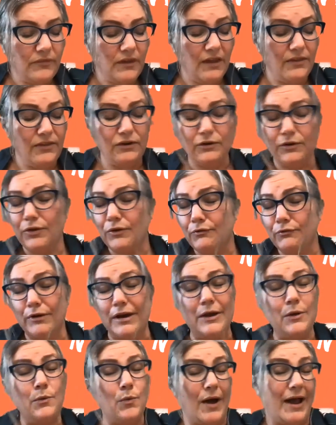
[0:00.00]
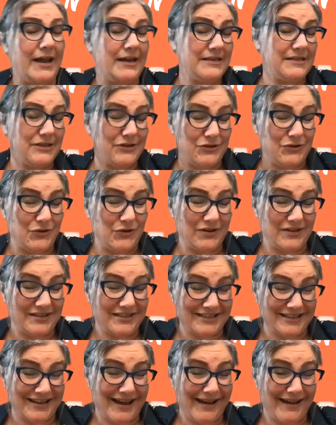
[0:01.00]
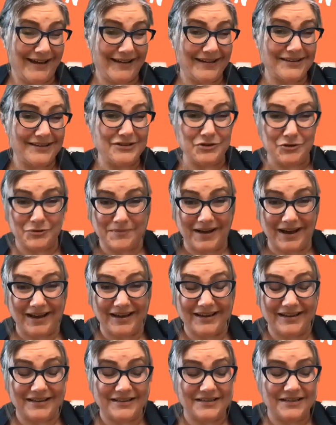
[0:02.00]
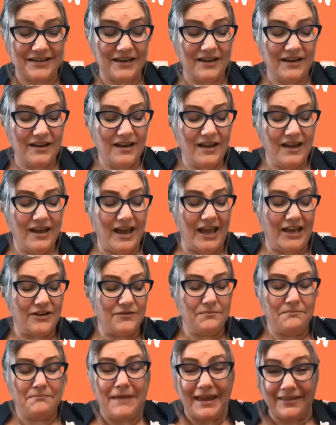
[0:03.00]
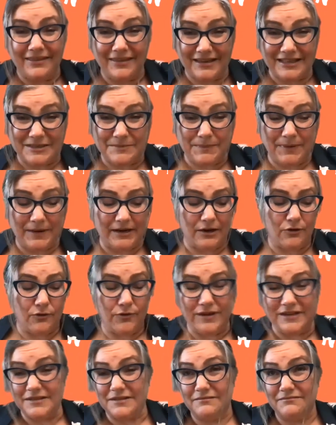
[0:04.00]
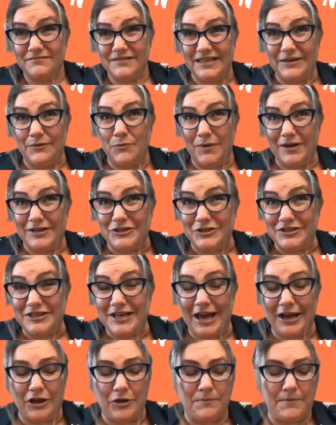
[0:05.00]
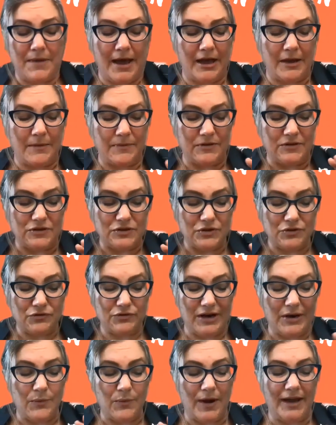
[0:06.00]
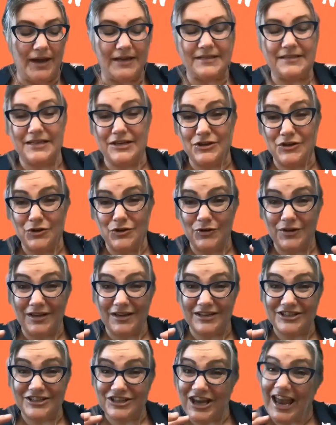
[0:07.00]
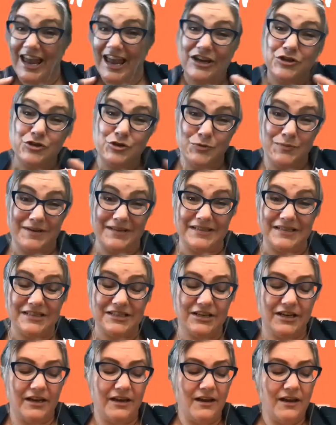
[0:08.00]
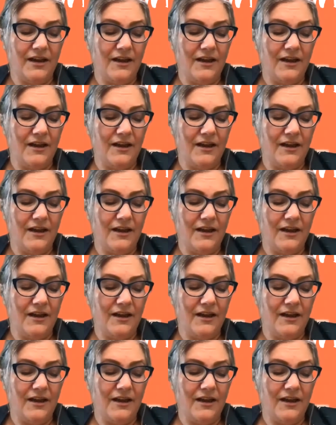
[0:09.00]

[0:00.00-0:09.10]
there are three ways that you can target your market and make things better. Or there's 7 ways you can target your market, but there's 3 ways that you can change your messaging.